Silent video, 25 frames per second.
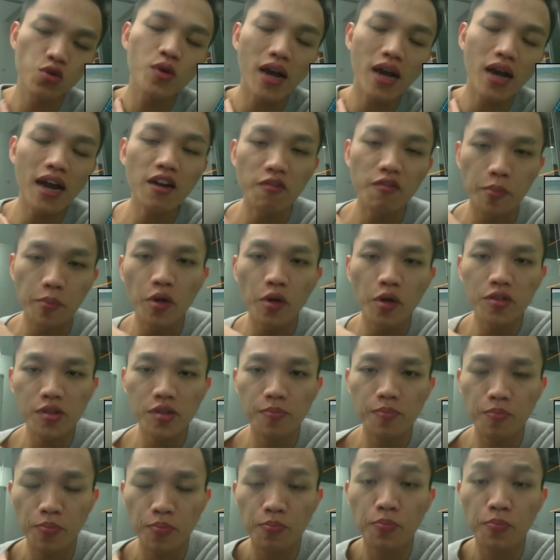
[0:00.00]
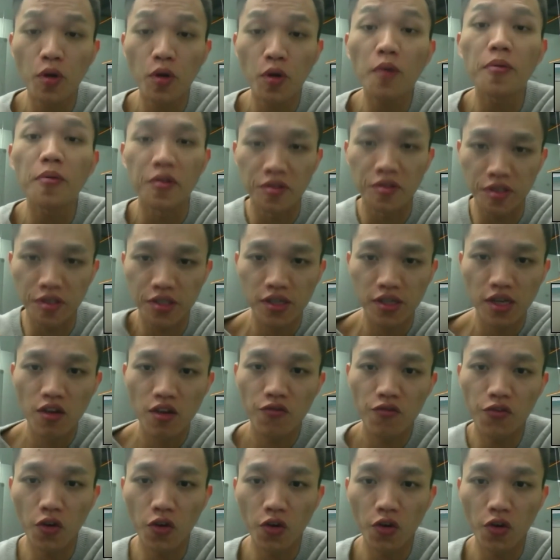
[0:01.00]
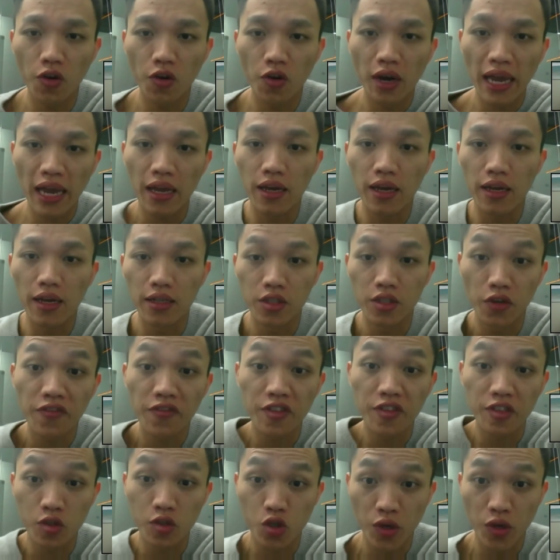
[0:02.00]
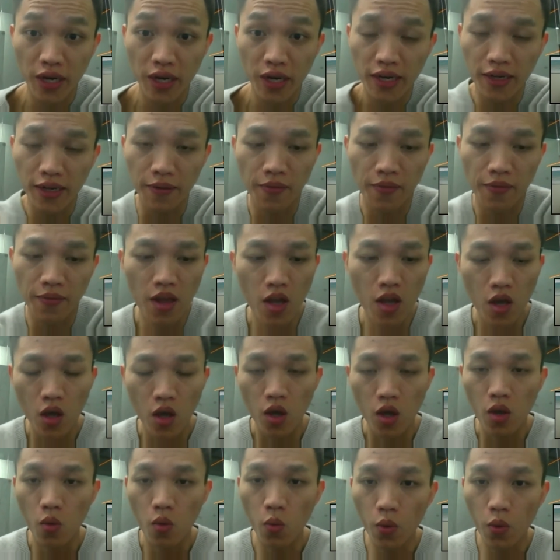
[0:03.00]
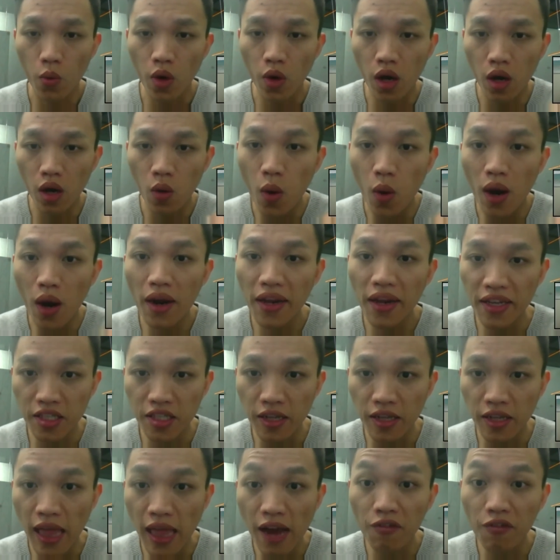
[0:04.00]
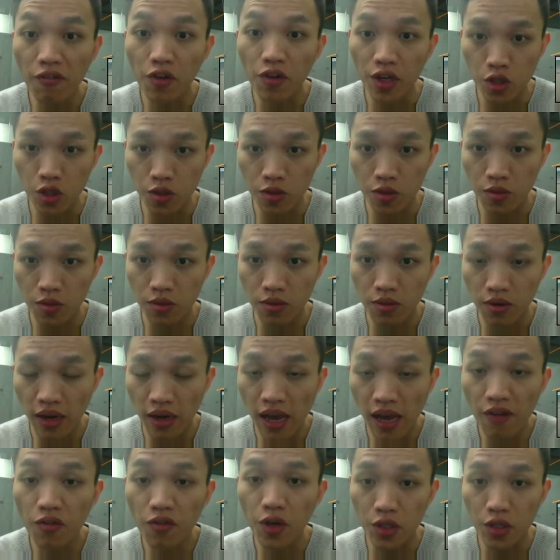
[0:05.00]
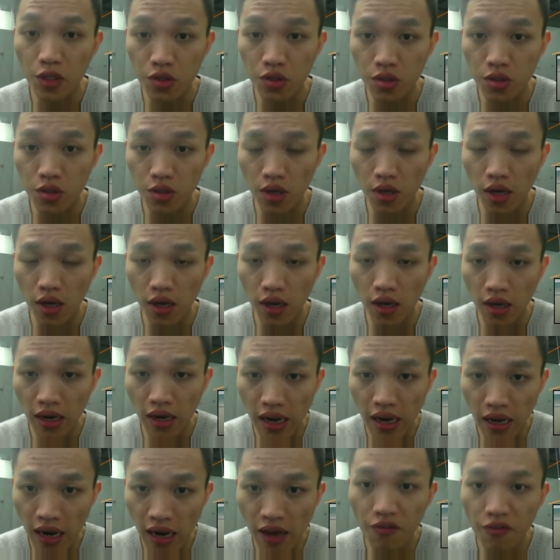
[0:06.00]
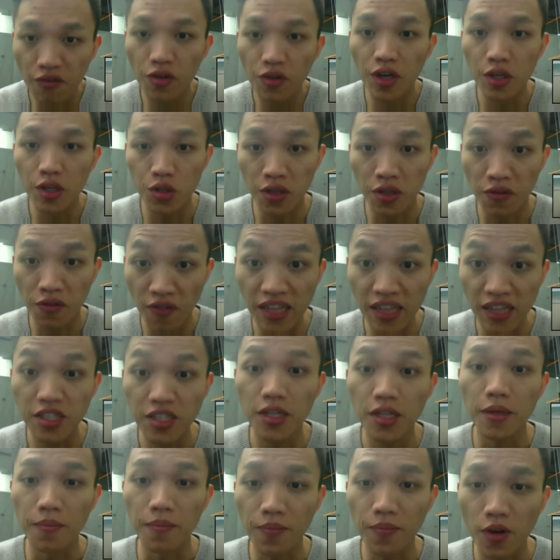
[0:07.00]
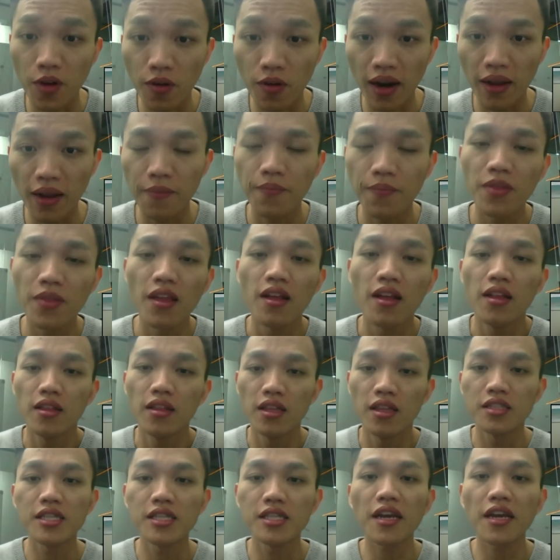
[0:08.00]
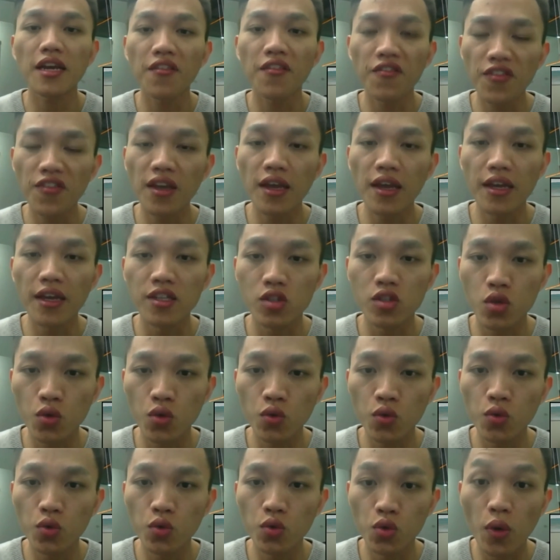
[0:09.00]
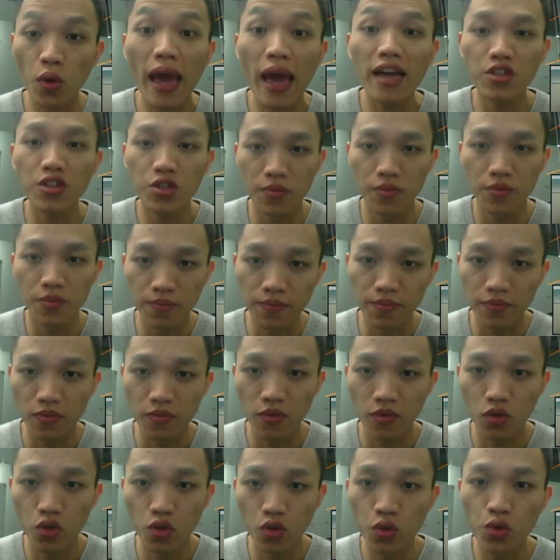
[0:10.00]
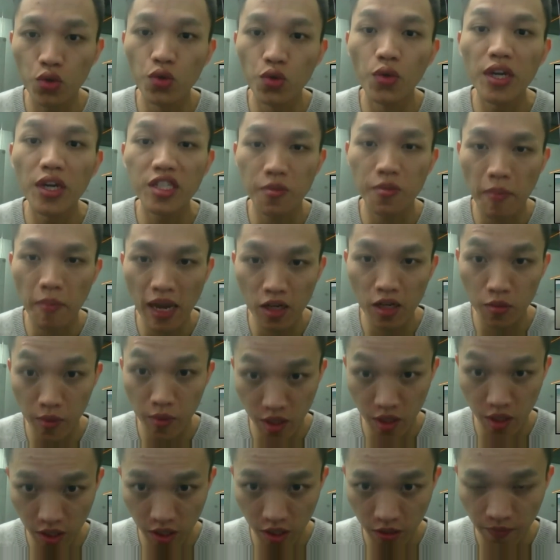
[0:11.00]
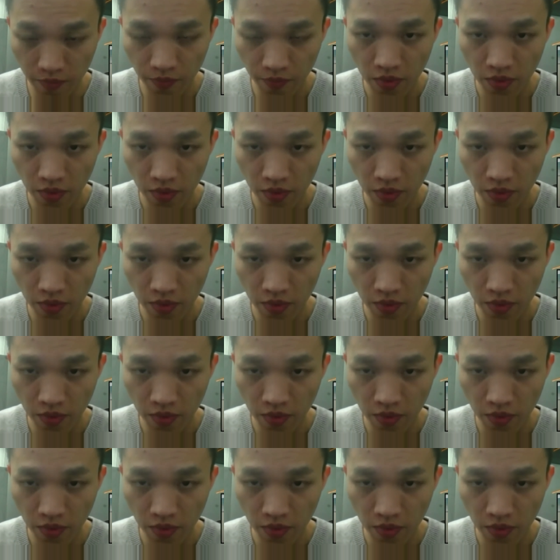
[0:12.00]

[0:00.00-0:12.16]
two kind of purpose for derivatives trading. One is leverage investing, right? Mm-hmm. The second thing is to do hedging, to do risk management.